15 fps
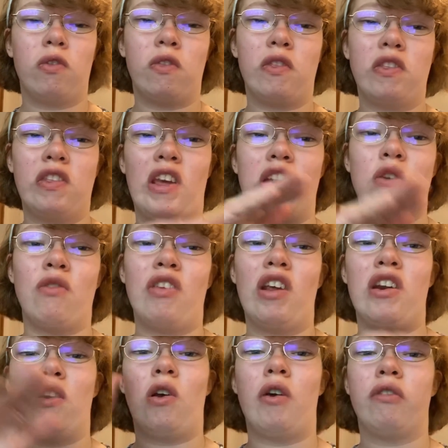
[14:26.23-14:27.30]
then you send
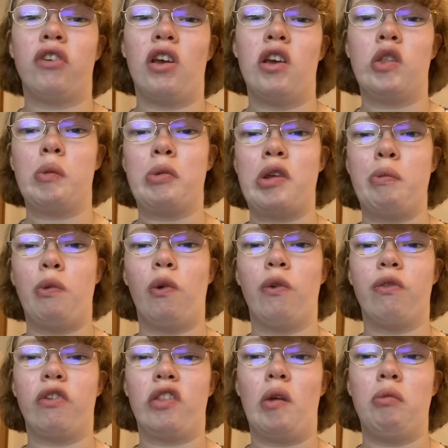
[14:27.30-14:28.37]
it off to other people
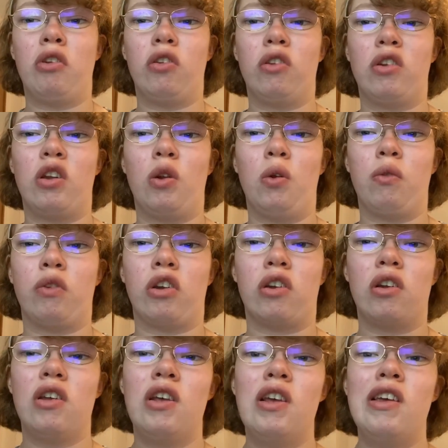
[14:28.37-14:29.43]
for them to look it over,
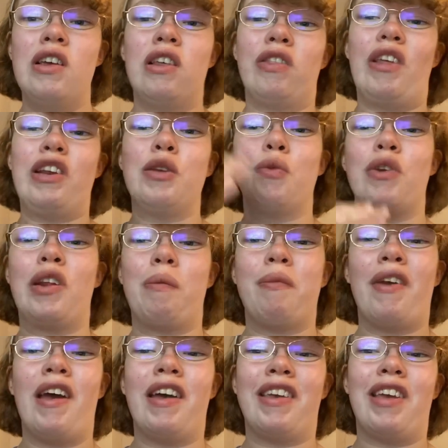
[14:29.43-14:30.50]
then you read it
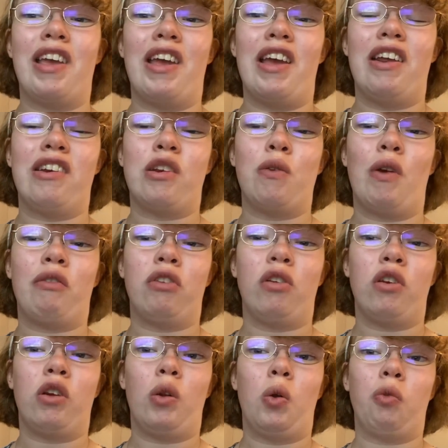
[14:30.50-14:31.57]
back and you have to
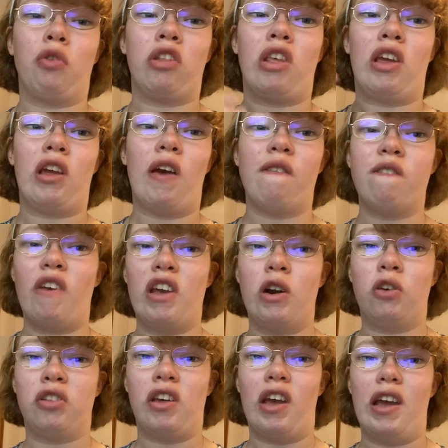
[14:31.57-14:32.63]
look it over like a final
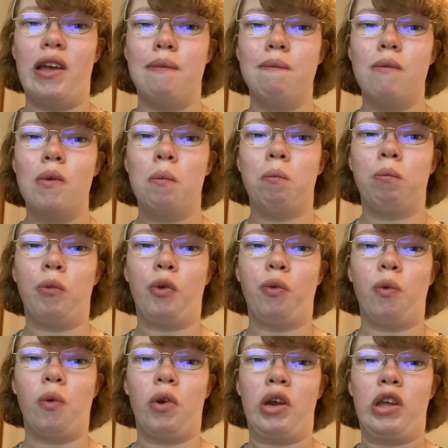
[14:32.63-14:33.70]
time
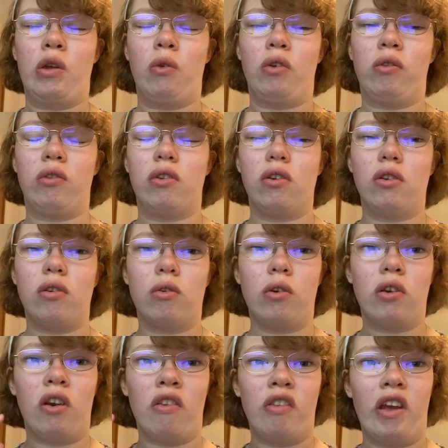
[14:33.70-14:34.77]
before you
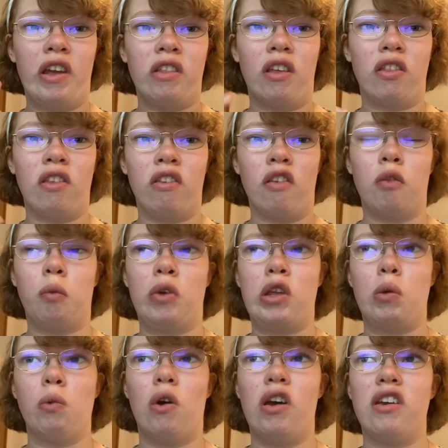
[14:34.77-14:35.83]
decide that this is what you
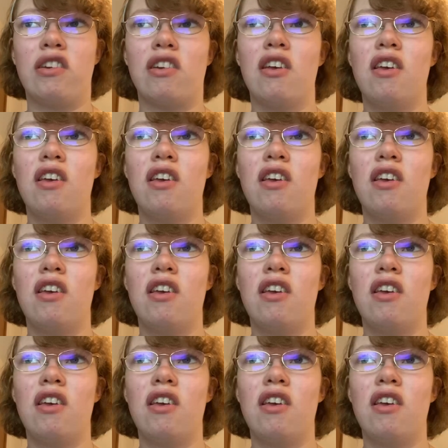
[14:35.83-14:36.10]
want,